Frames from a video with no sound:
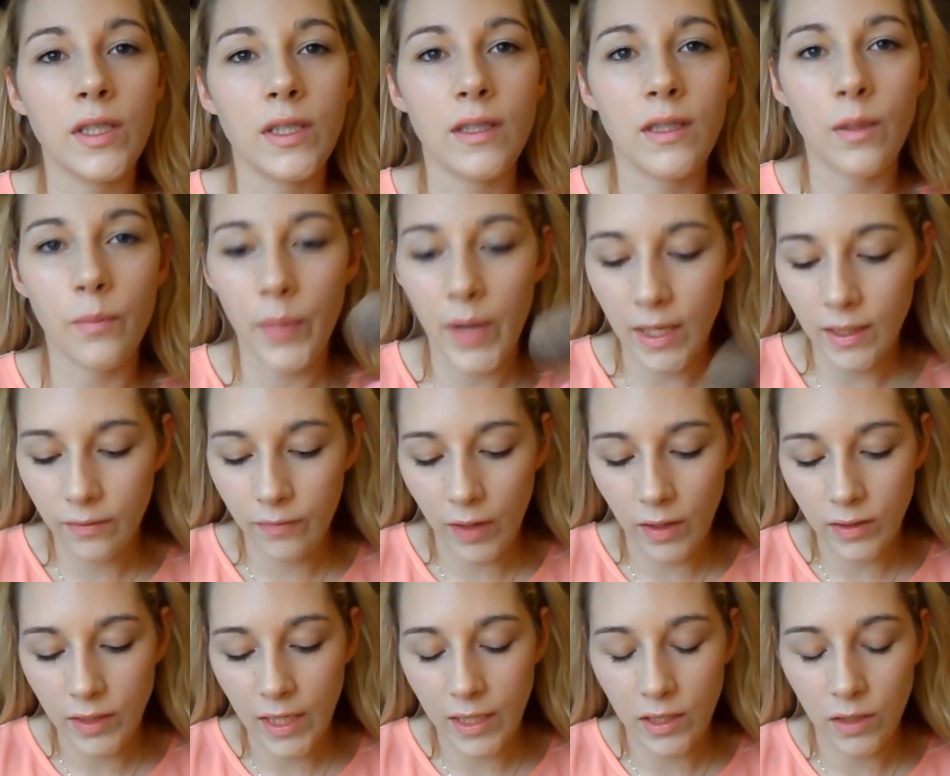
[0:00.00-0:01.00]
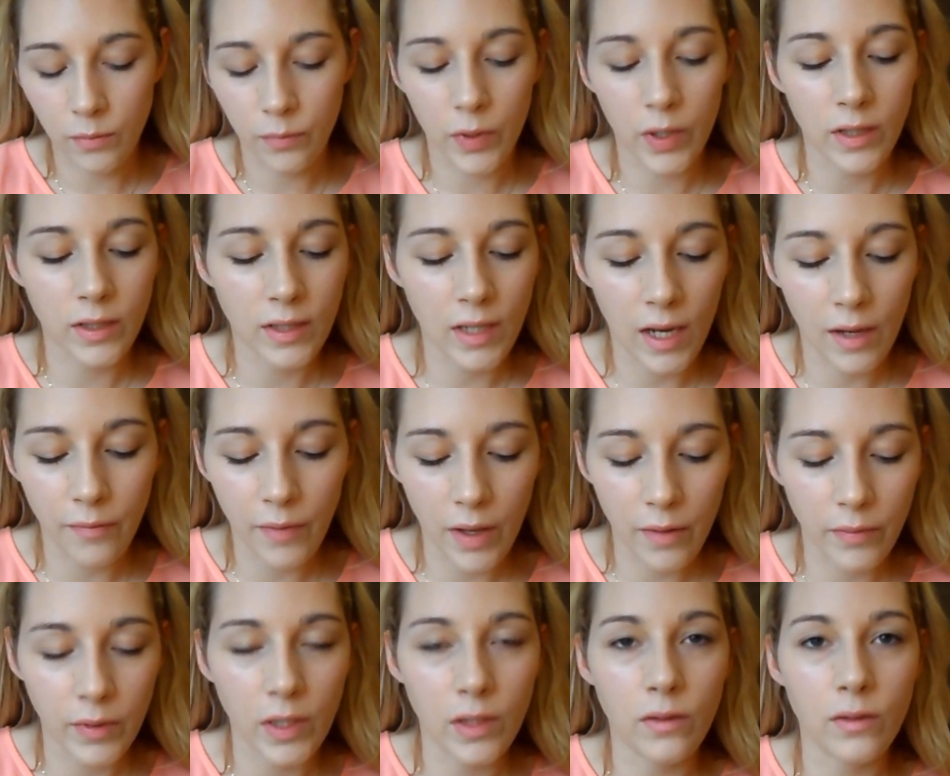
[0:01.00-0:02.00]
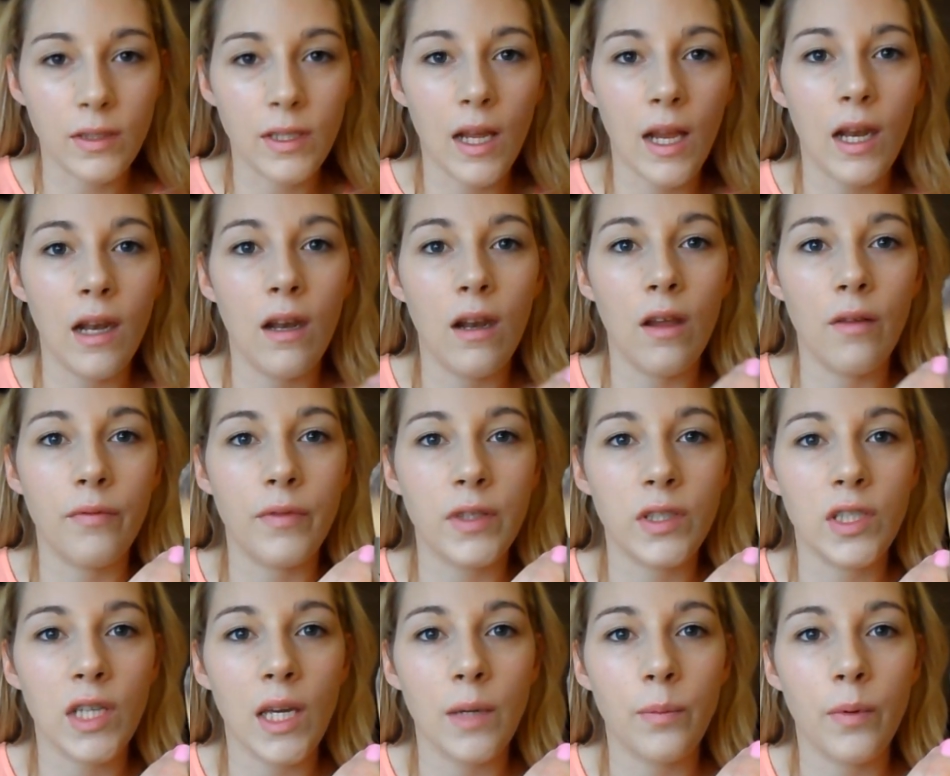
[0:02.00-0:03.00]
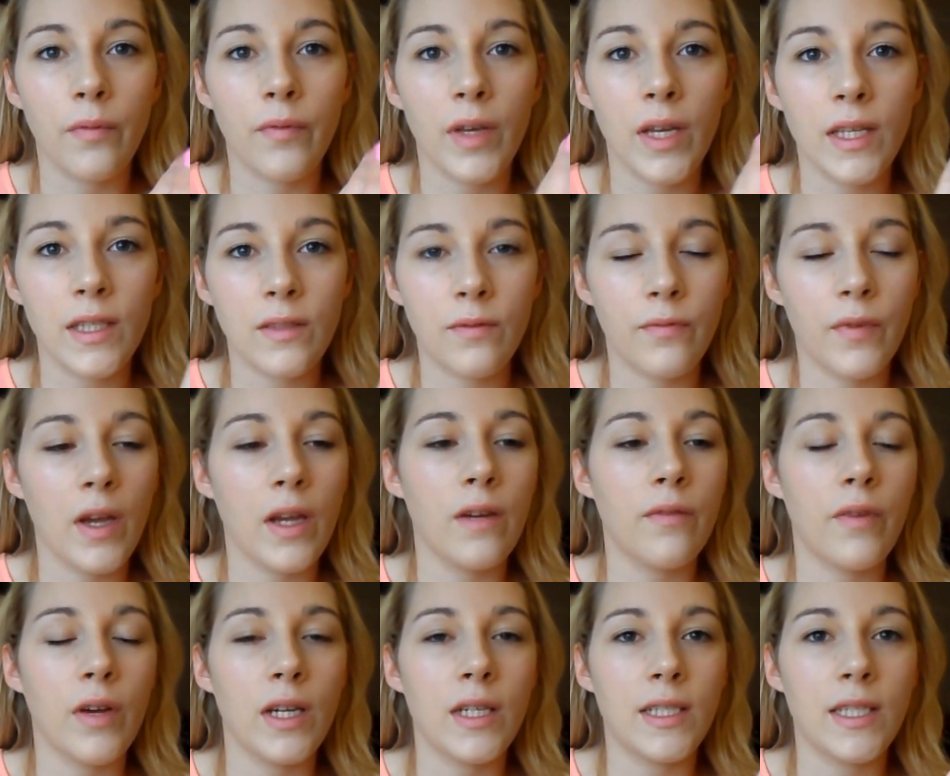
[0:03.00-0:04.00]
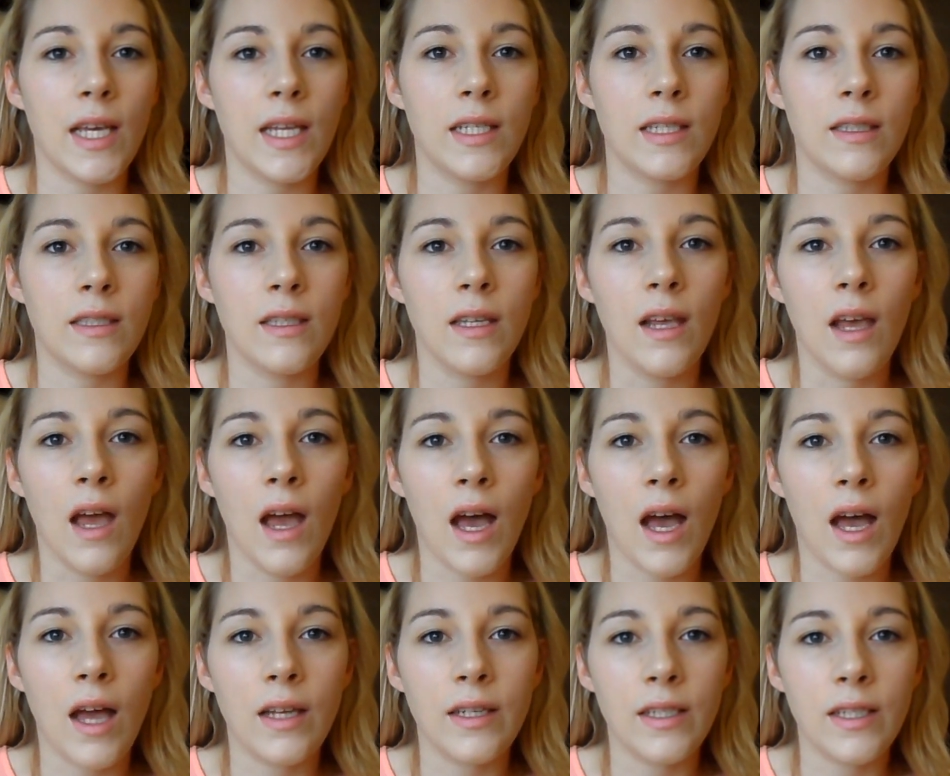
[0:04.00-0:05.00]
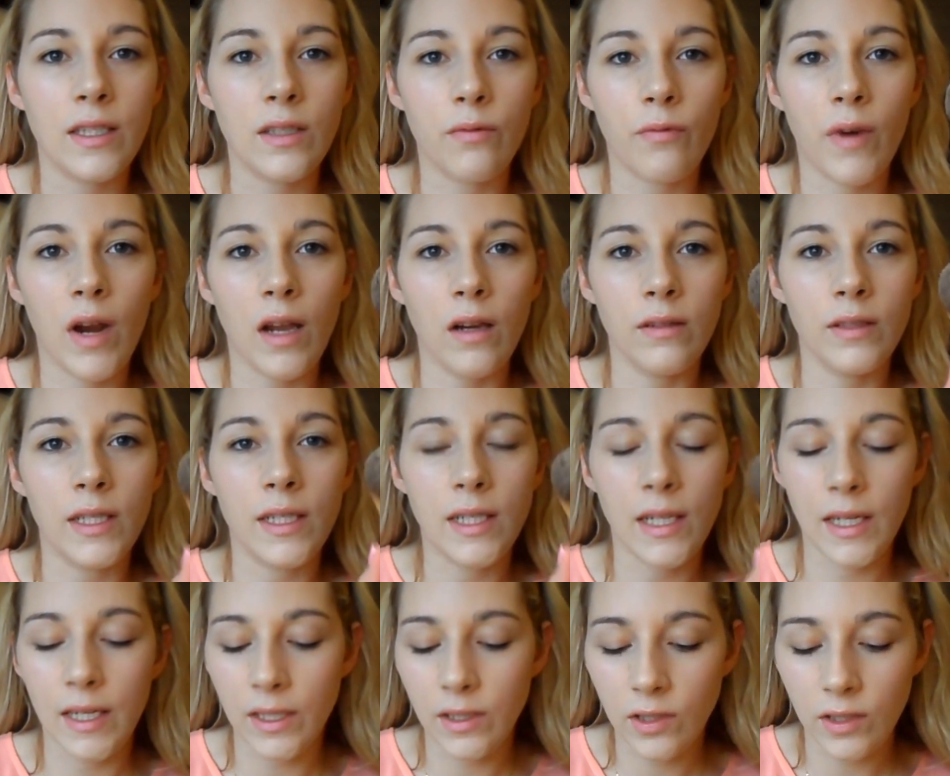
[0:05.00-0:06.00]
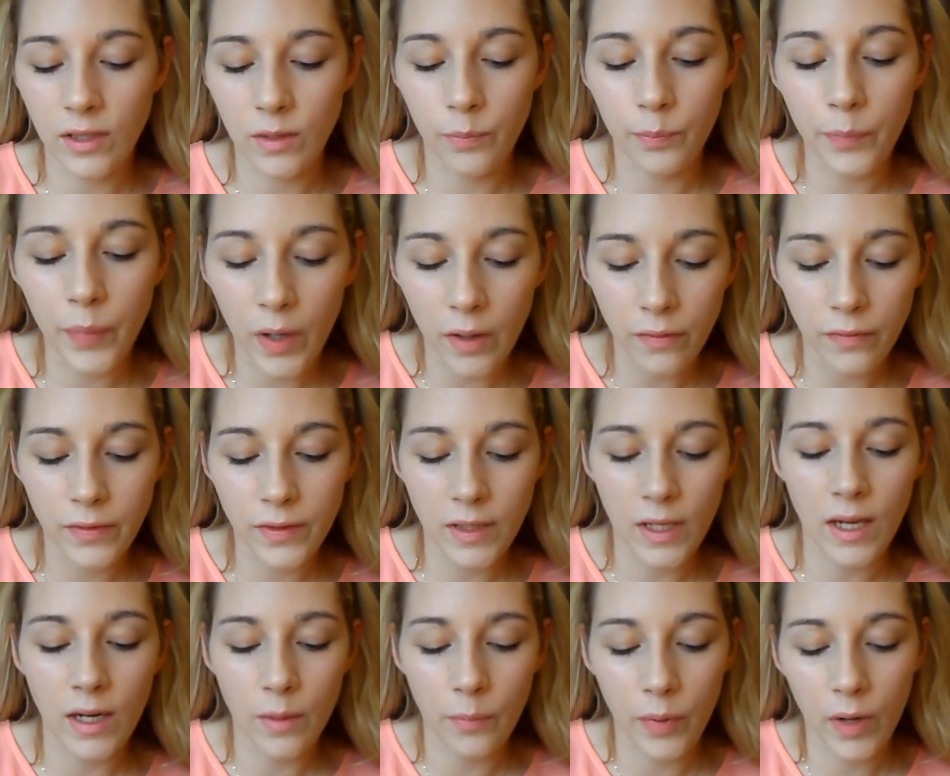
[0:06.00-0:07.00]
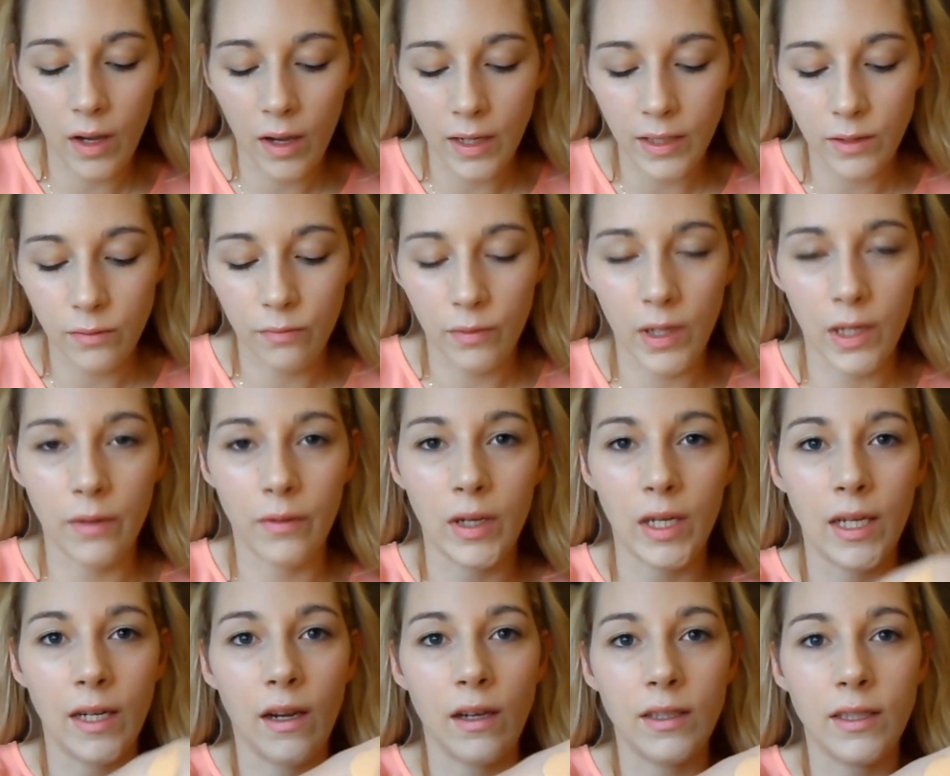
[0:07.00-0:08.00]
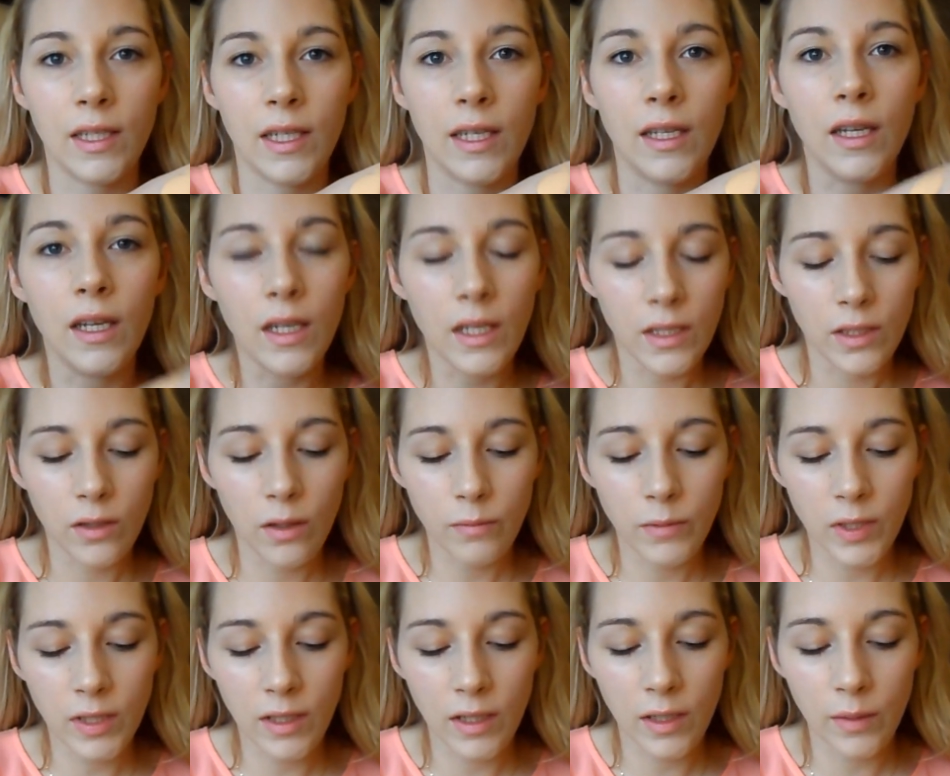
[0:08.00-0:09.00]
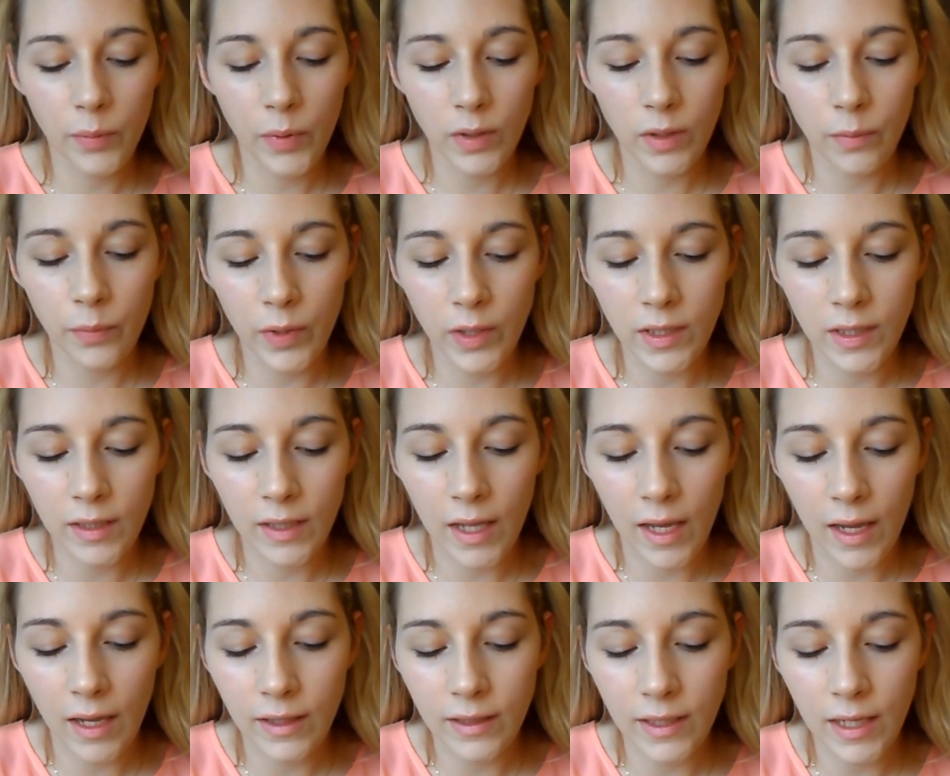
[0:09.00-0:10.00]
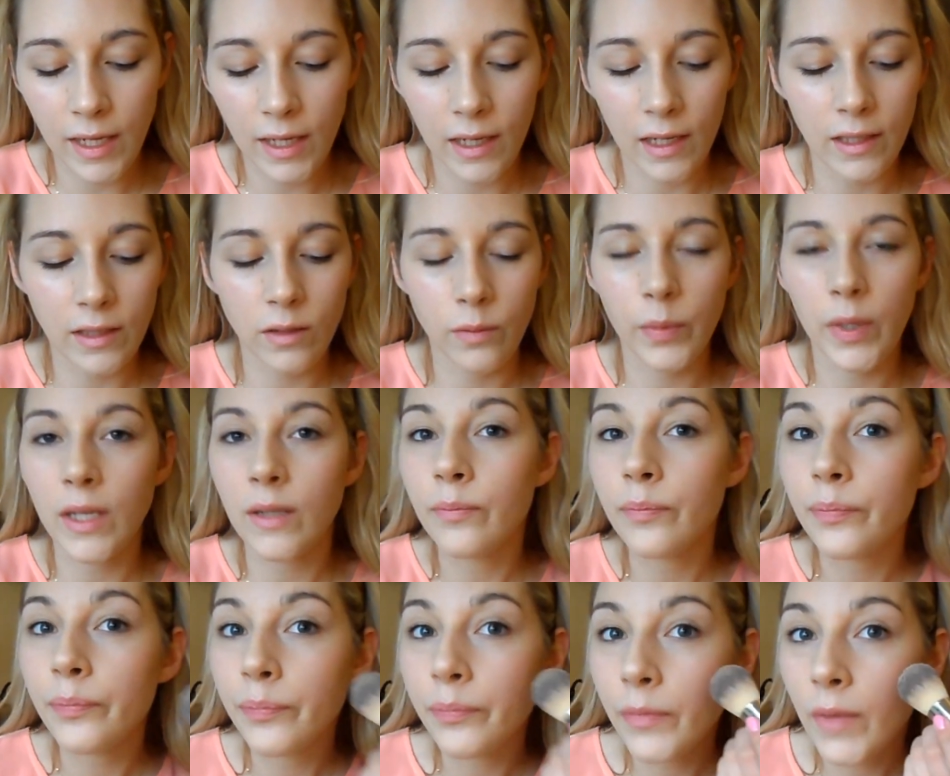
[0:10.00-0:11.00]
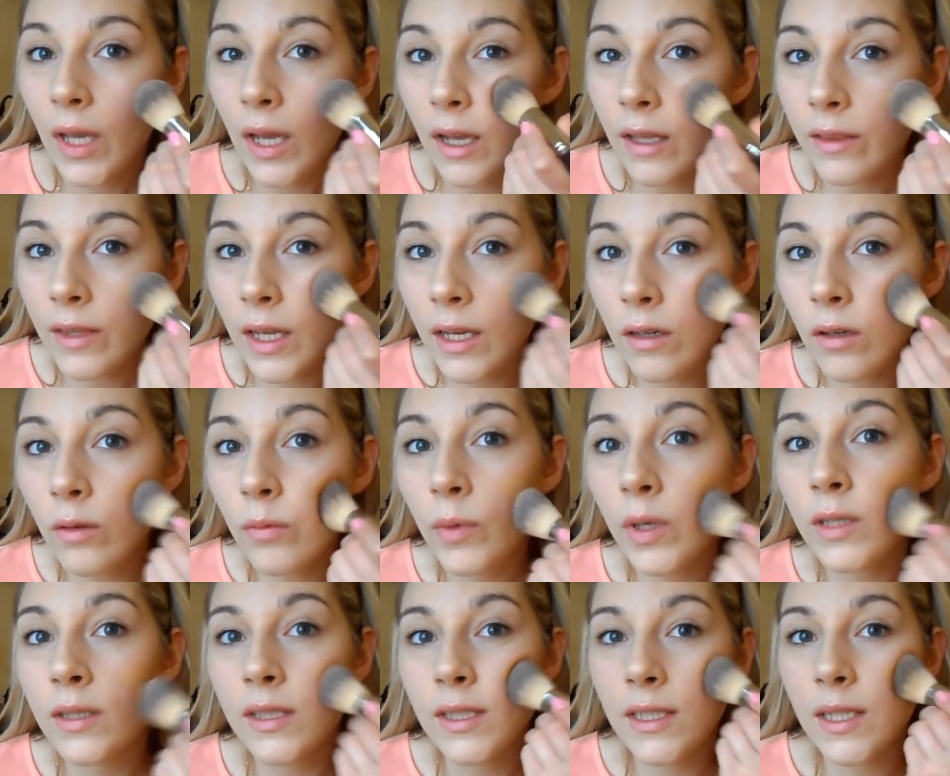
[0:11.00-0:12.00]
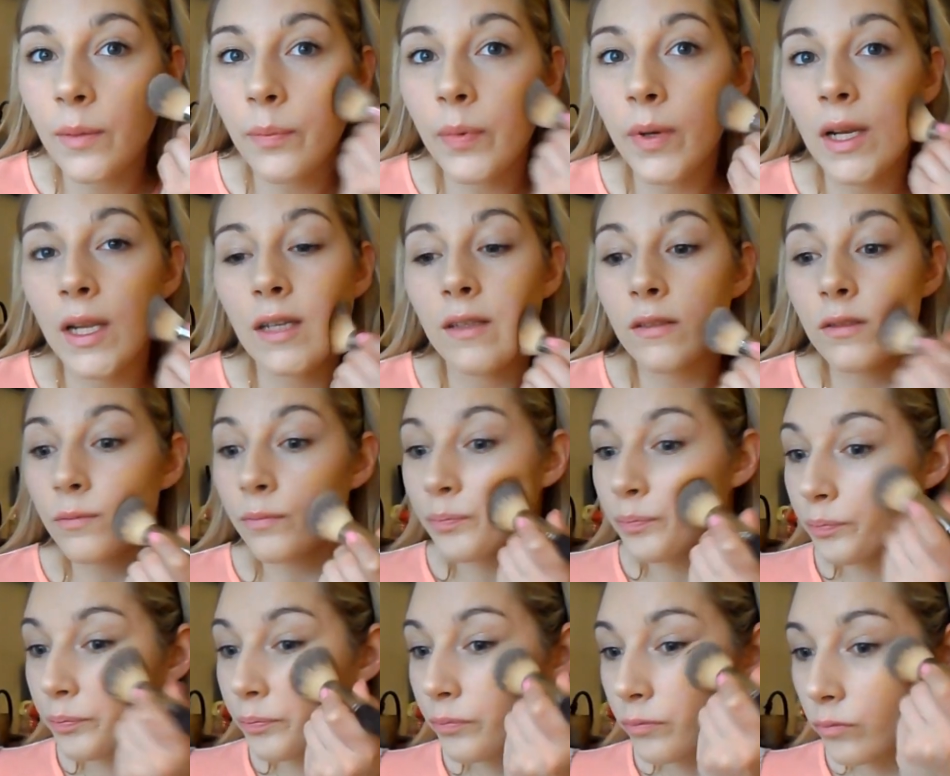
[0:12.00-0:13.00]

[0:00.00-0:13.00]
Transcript: which is the best foundation brush I've ever used. I love the shape of it. It's very dense, and it's rounded, and it just buffs and applies really nicely. So I'm just going to put the brush in there and take a little bit, and then almost stipple it